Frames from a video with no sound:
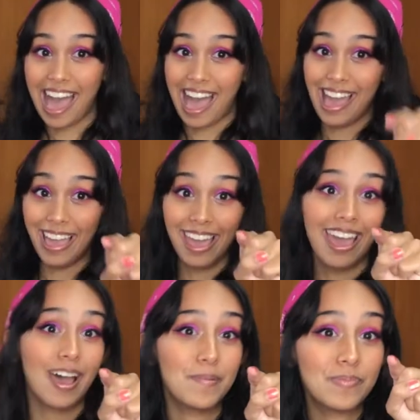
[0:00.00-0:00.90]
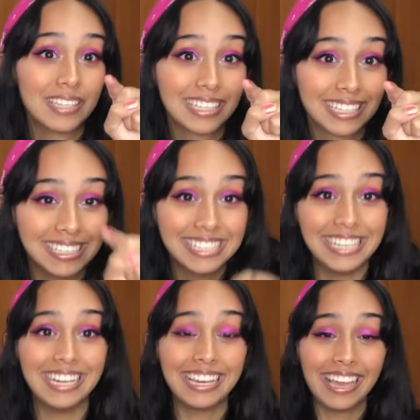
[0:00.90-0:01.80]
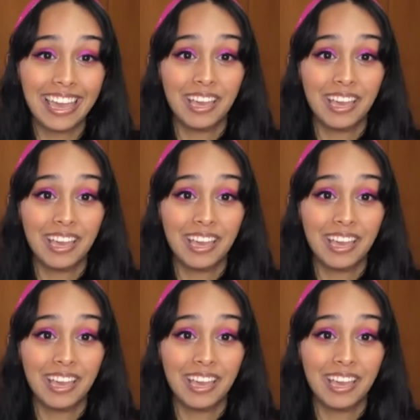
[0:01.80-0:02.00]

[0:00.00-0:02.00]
I am conceding.